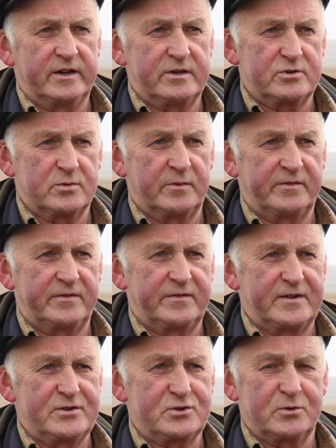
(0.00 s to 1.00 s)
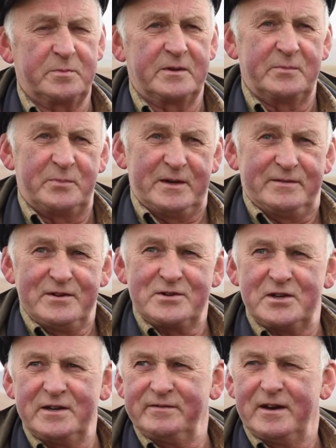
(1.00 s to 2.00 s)
eaten some of it for his supper the previous
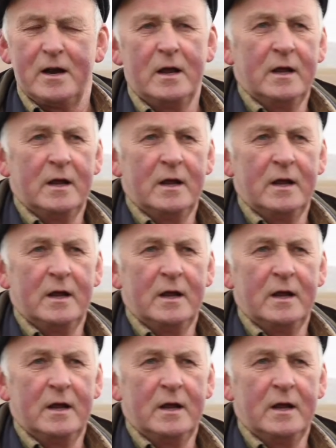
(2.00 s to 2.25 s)
evening.